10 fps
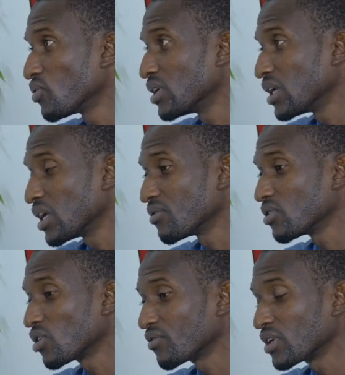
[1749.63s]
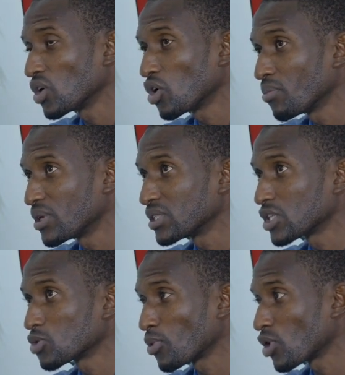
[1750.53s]
the level of the lower basic
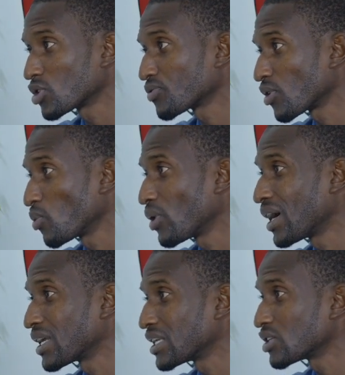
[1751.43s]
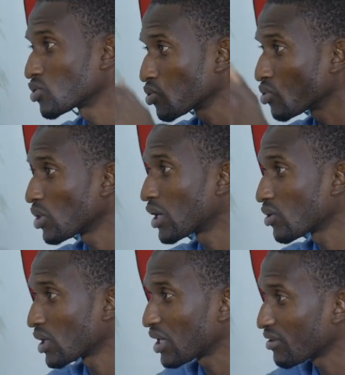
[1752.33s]
sports from where it is to
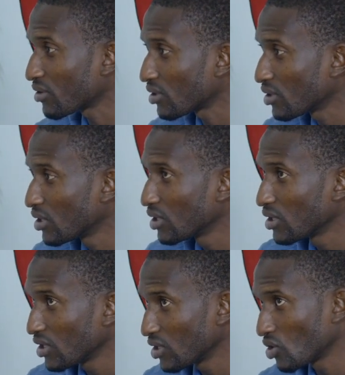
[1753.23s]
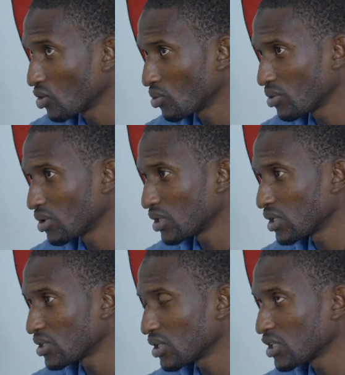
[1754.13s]
another level. It
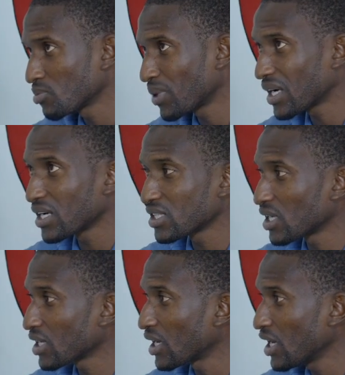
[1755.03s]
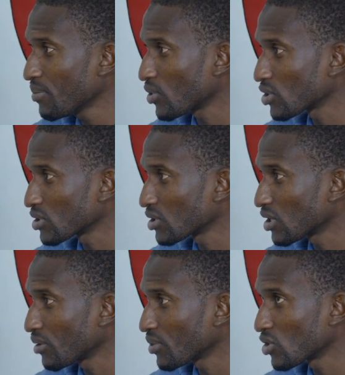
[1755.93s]
is partners that can help us,
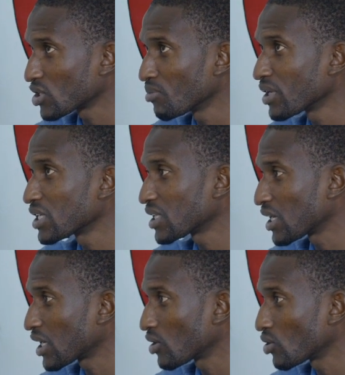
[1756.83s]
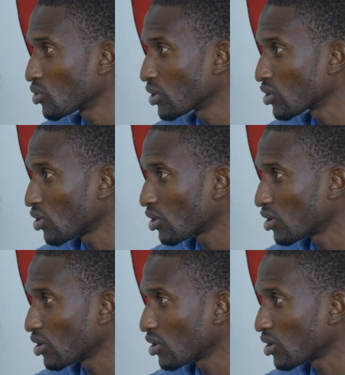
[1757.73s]
because the ministry cannot do it all.